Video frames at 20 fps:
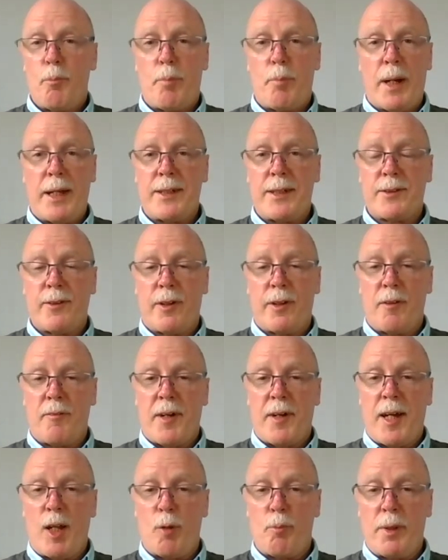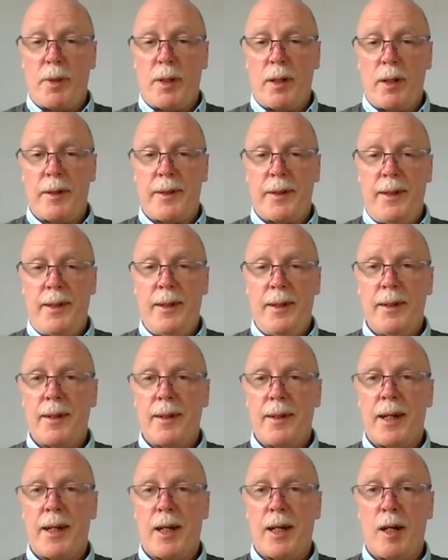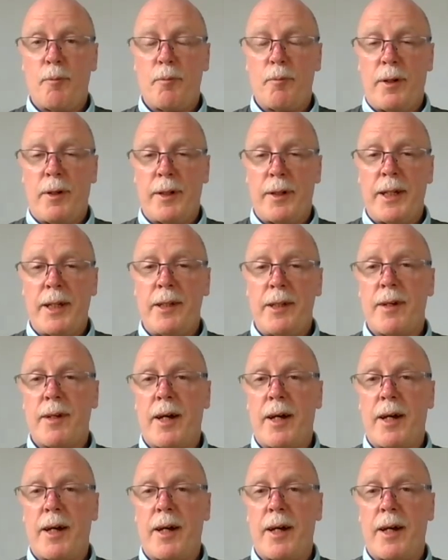based on availability, i.e.